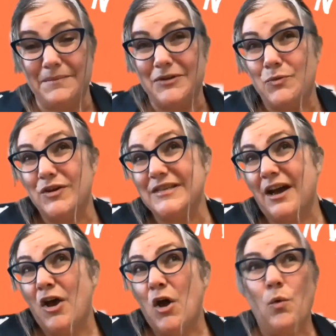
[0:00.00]
It works out,
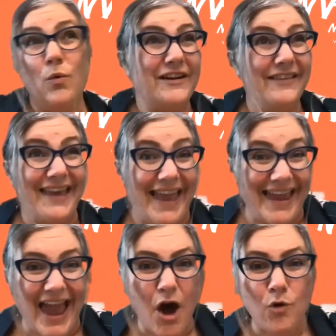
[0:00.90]
where do they hang
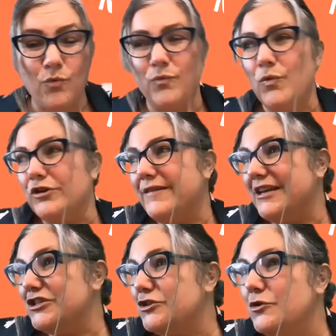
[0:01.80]
out, what do
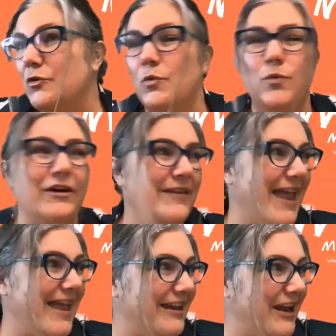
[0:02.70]
they do, where are they
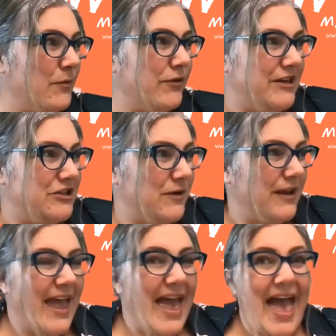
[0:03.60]
hanging out, what are they
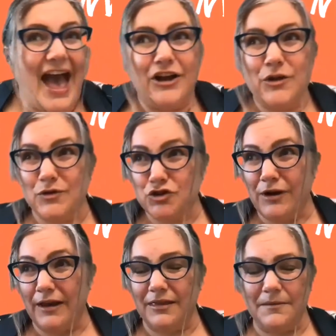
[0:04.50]
doing, how do you
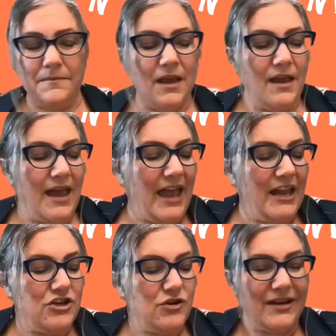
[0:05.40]
attract them,
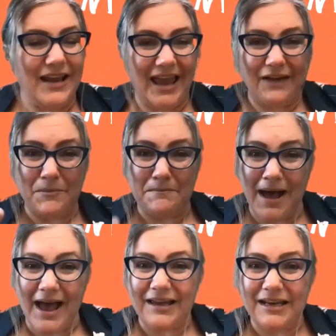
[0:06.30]
and you can have a
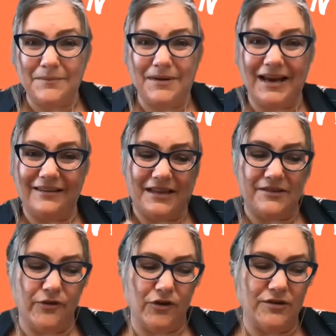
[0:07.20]
marketing plan that's
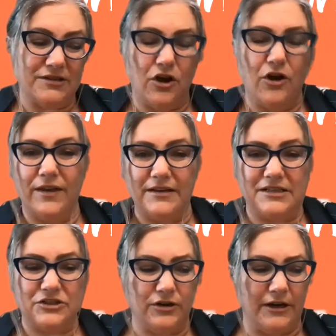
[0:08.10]
focused on the
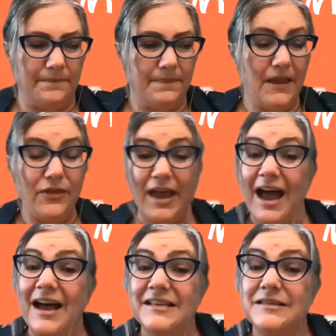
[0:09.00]
industry. Now, there
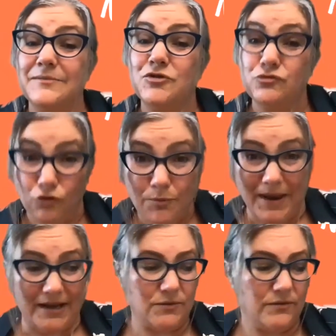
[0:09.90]
are some
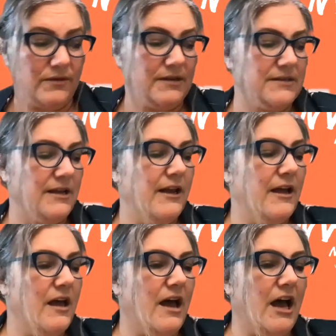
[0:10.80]
drawbacks with this.
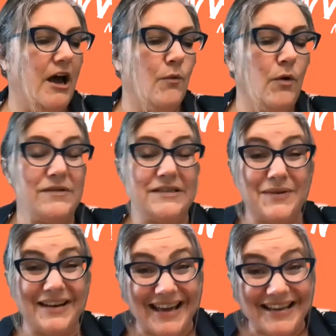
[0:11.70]
I worked with
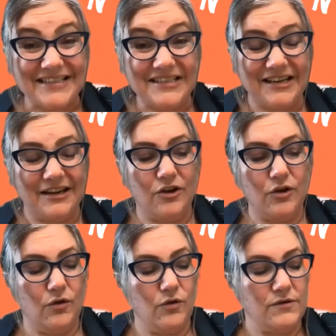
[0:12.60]
someone last year
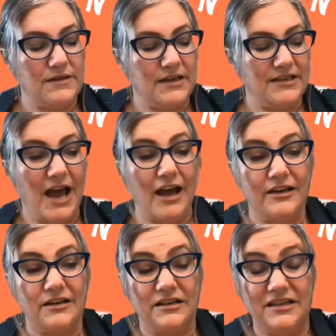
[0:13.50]
whose
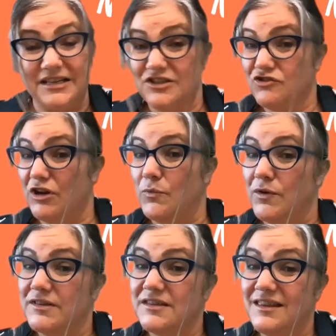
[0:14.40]
target industry
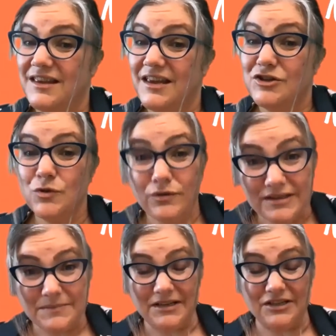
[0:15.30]
was the
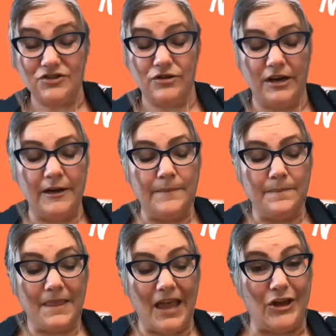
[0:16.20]
tourism industry,
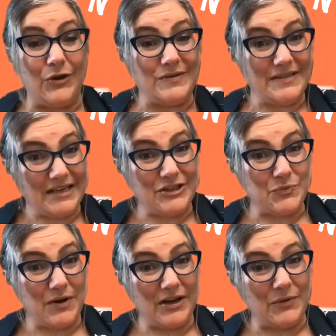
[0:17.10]
and her second
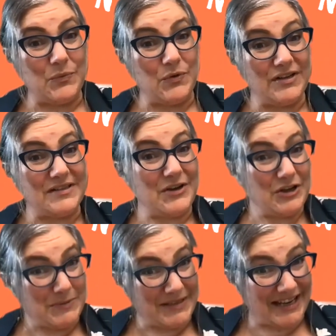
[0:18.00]
one was
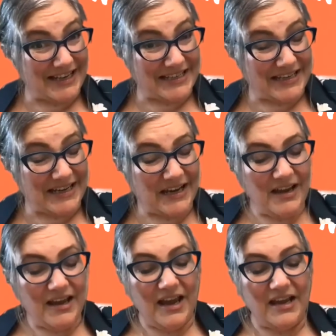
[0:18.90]
hospitality.
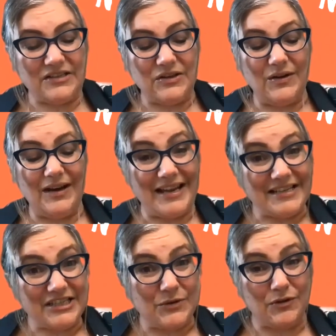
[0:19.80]
And so
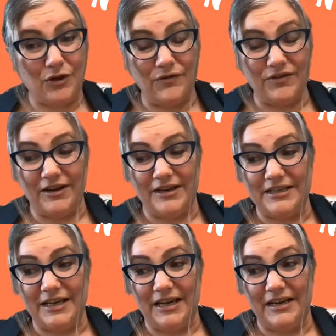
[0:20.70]
last year with
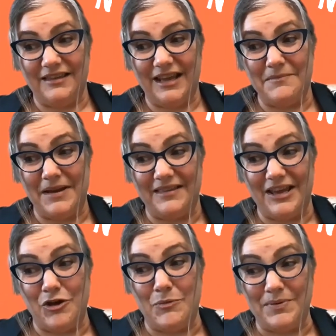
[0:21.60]
COVID-19, that meant
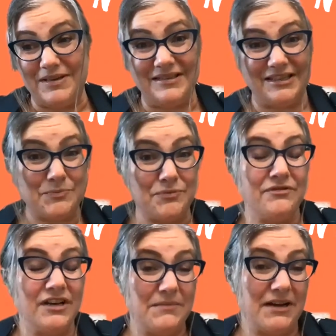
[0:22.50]
that her business
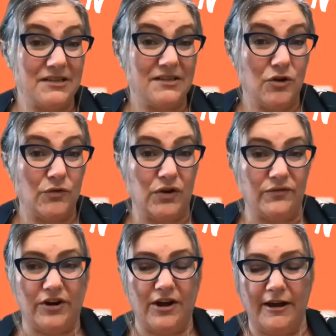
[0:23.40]
pretty much dissolved
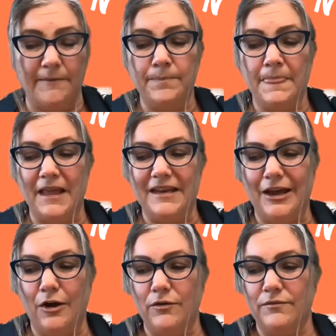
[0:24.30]
overnight.
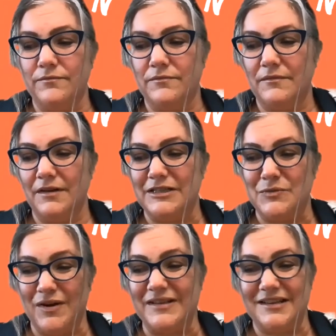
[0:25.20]
Now, it's a
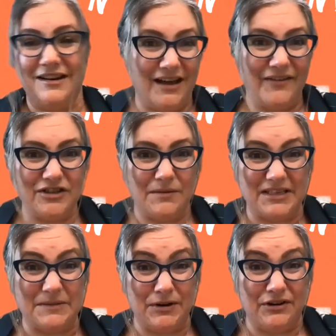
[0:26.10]
once in a lifetime
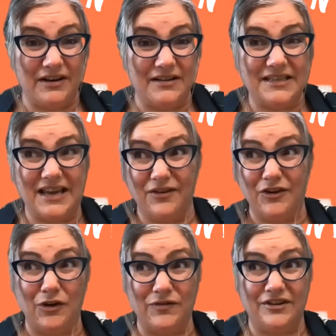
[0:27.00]
experience having
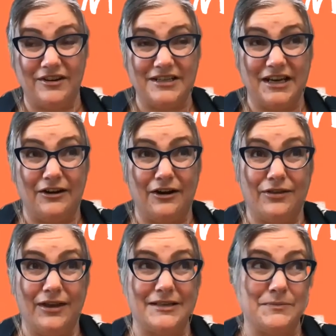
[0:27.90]
COVID-19. I
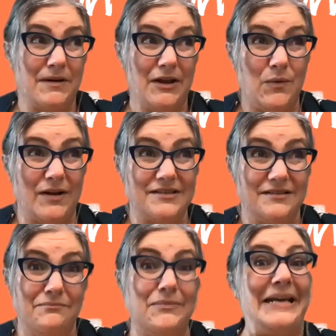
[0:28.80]
think it's probably a once
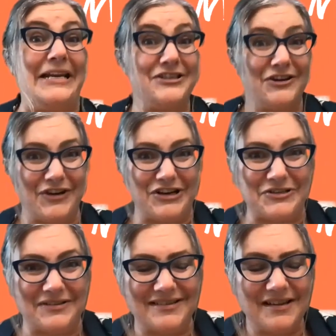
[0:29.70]
in many
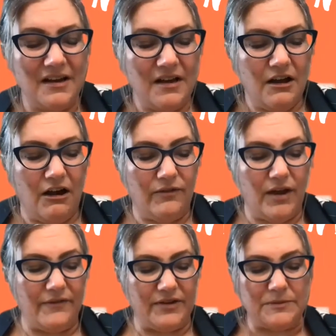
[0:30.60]
generations of
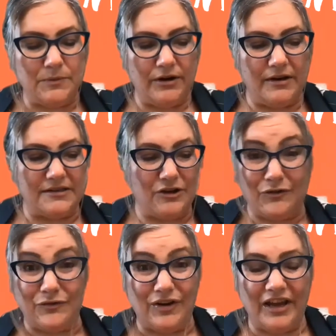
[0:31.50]
life experience,
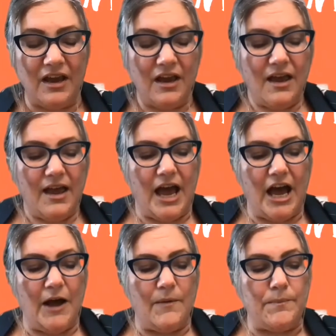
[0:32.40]
hopefully.
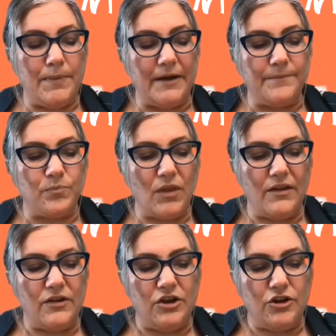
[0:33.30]
But
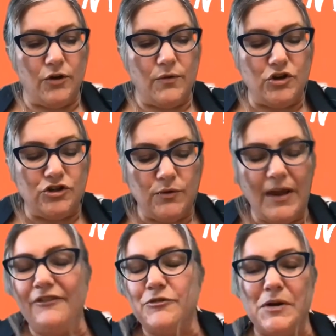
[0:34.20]
you know, you do
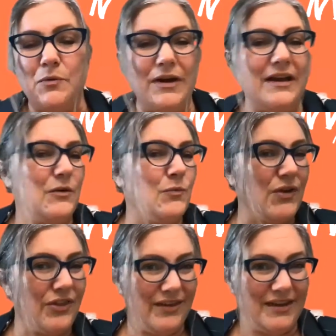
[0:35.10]
have to be aware that
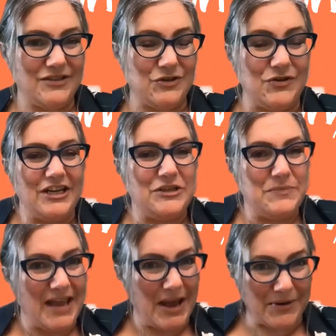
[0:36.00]
with these, you to
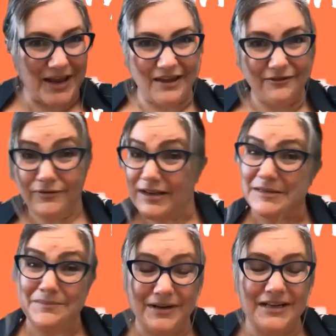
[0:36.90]
be able to have
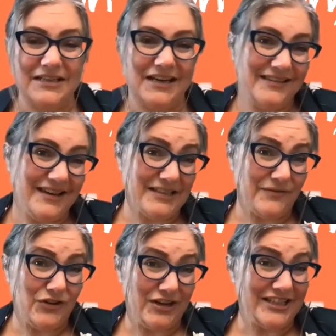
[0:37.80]
flexibility in these
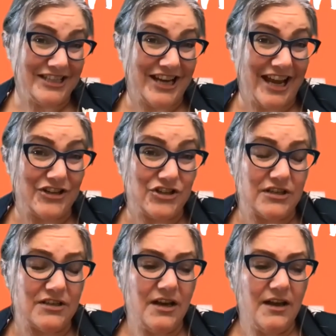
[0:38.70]
if you need to change it.